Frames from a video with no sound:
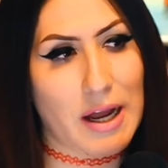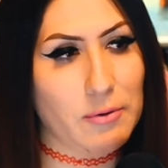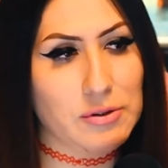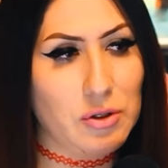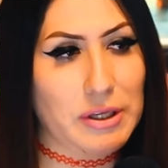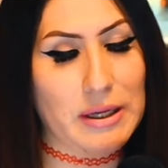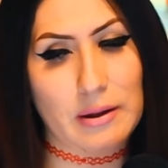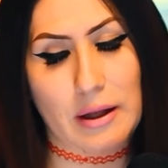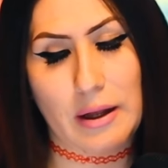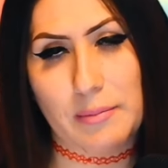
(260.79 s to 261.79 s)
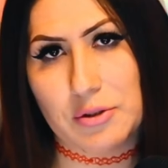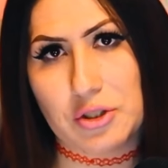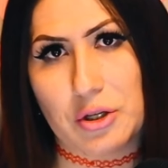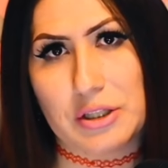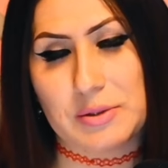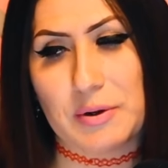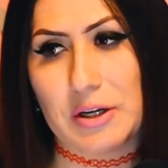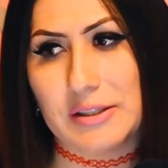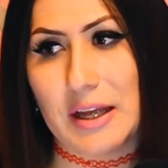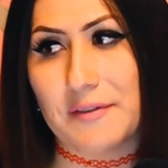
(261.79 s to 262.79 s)
I was only able to
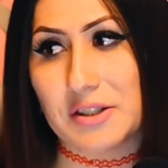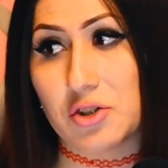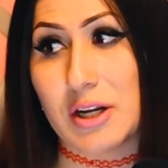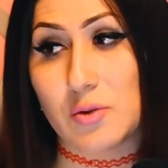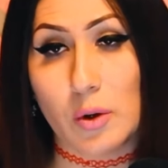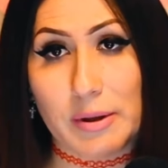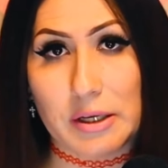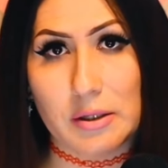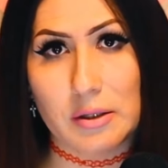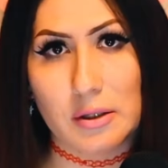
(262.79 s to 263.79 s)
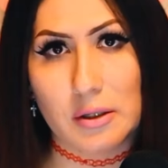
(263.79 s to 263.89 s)
experience life as a trans woman